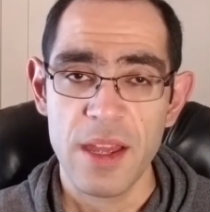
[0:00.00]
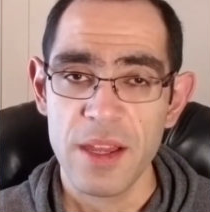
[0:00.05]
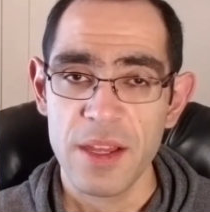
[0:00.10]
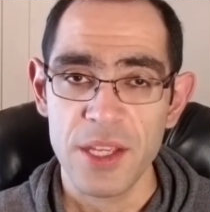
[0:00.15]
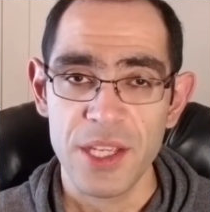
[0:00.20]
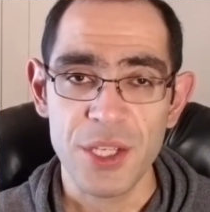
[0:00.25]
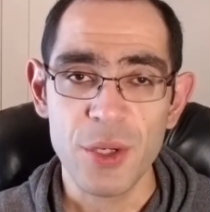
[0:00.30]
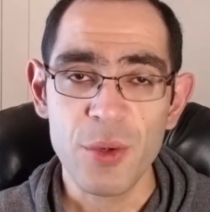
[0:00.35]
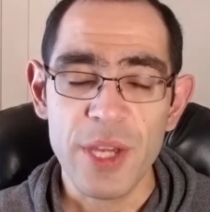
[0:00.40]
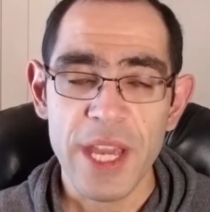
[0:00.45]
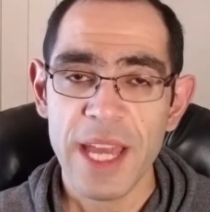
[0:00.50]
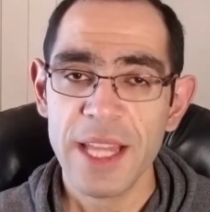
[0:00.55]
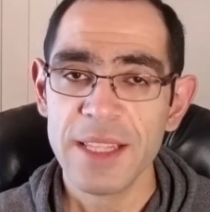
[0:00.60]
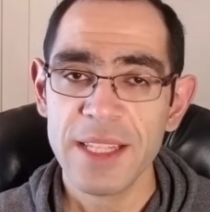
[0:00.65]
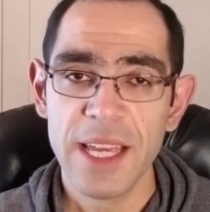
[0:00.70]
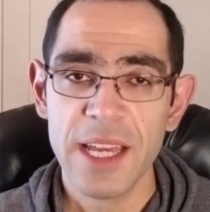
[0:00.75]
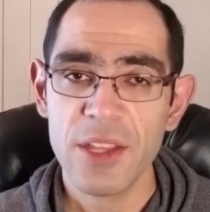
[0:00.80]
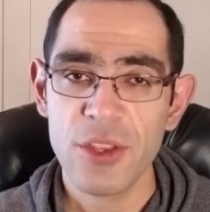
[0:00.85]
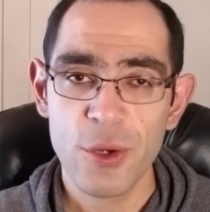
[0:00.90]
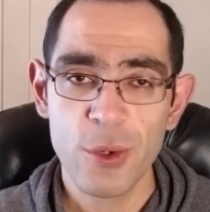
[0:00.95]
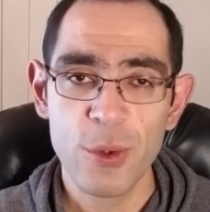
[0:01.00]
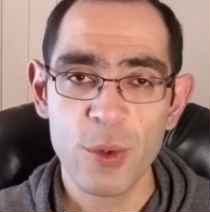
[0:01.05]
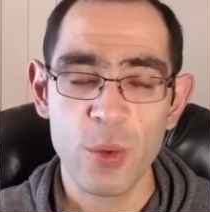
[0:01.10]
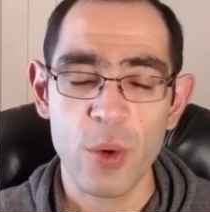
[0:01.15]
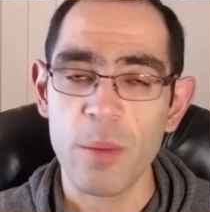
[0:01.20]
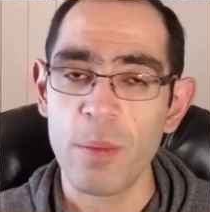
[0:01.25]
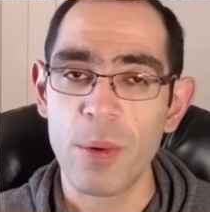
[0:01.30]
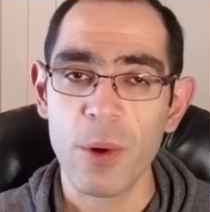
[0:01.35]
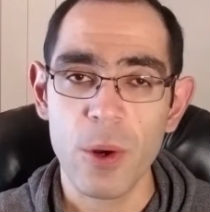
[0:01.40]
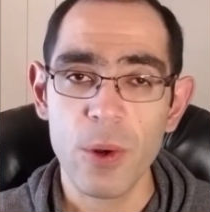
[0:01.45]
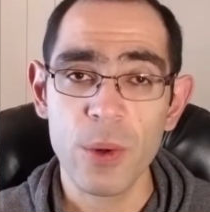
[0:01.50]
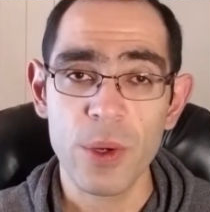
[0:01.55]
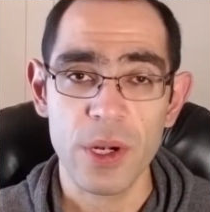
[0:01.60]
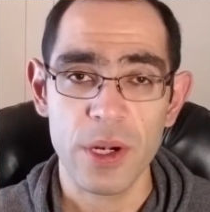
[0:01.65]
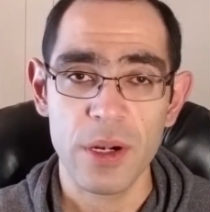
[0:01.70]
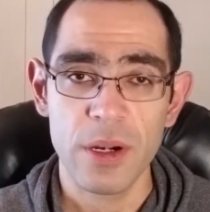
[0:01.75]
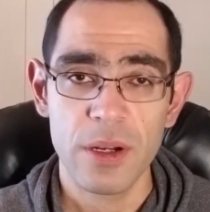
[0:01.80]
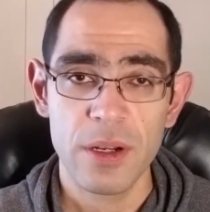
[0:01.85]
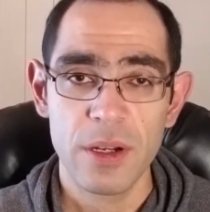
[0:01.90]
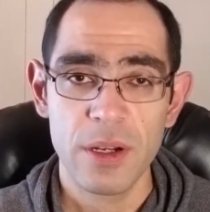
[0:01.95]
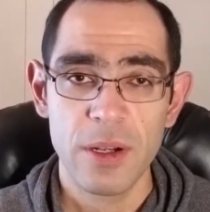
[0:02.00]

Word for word: You can't get through to a broker.